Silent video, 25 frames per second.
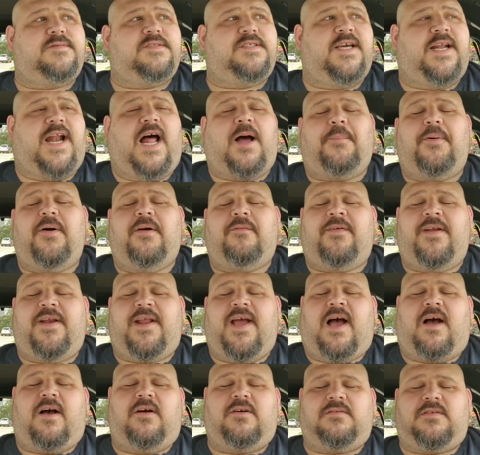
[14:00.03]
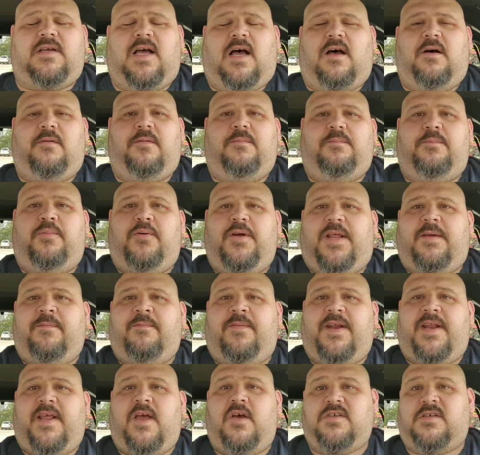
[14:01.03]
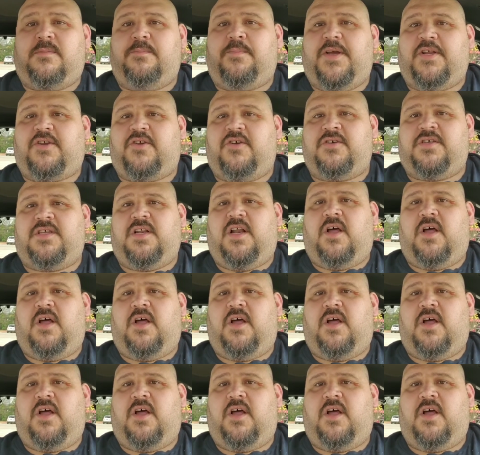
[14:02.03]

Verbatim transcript: and I'll put video, I'll, I'll put in videos and pictures